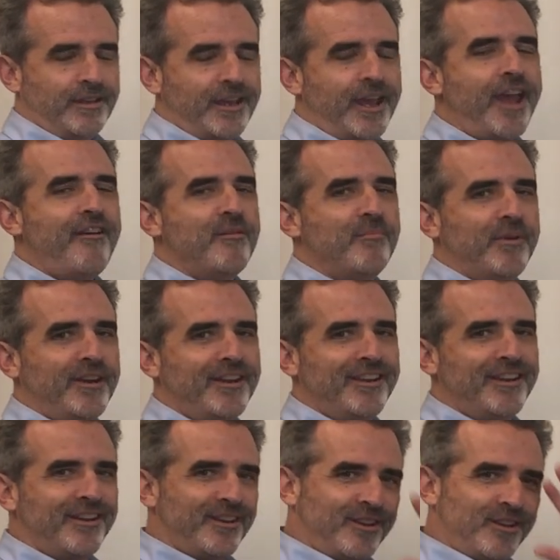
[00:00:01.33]
Hey
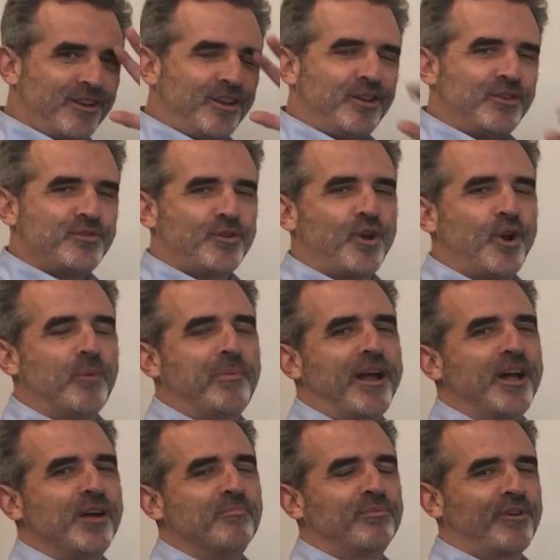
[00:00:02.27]
everybody, it's your old
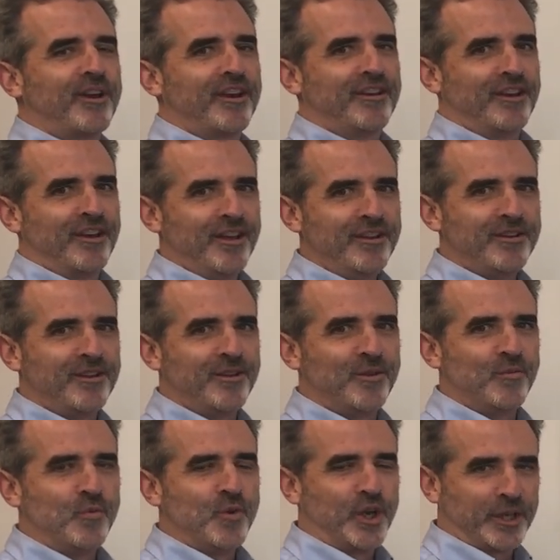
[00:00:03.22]
pal Brian Hunt.
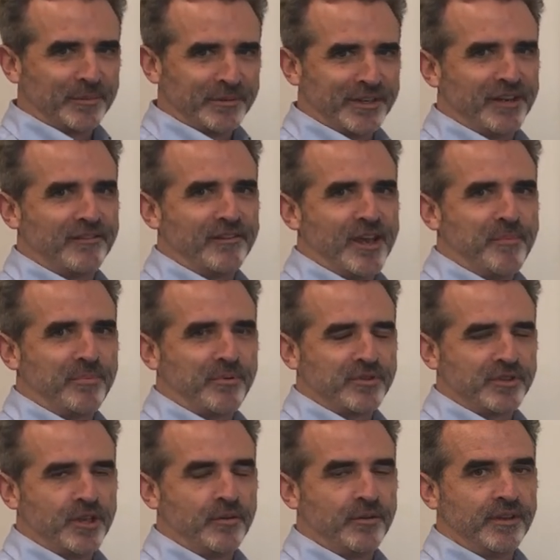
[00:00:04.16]
Welcome to another
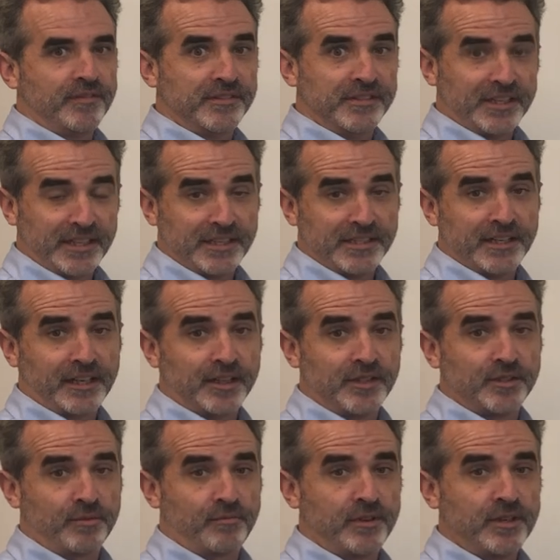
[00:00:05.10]
episode of 60
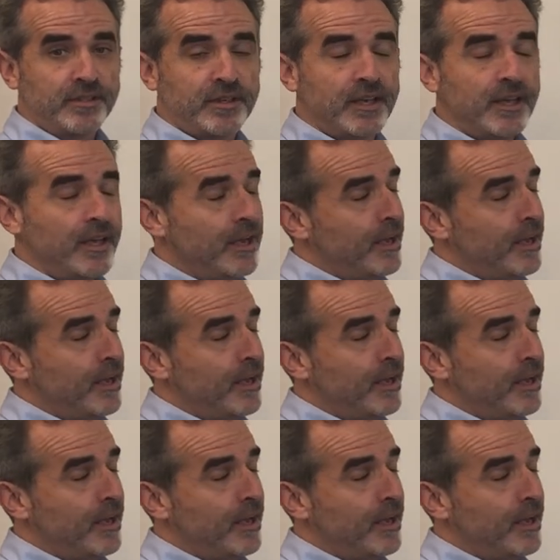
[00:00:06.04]
Seconds of Risk.